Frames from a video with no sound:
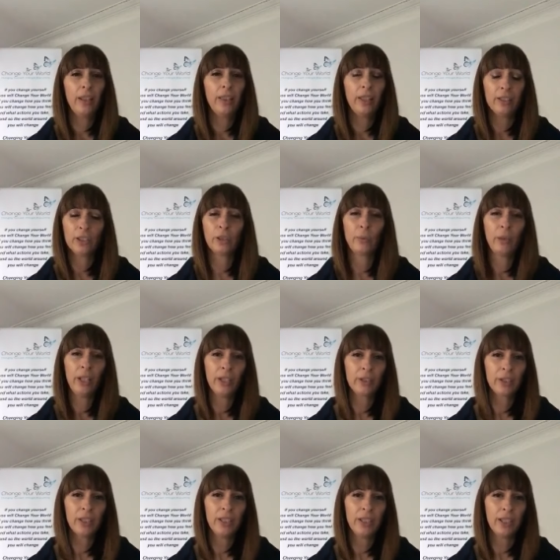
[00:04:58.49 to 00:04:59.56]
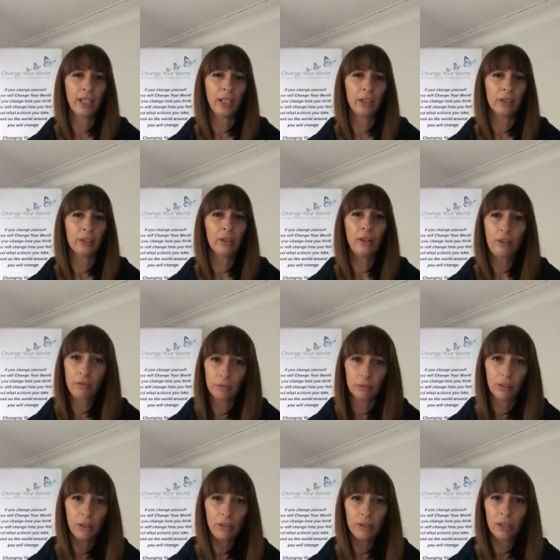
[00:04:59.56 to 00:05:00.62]
then somebody else sees that and goes, "Oh
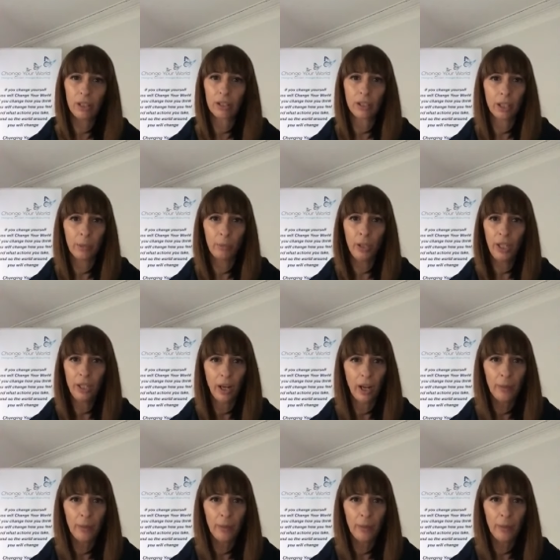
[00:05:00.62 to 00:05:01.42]
God, that's like me.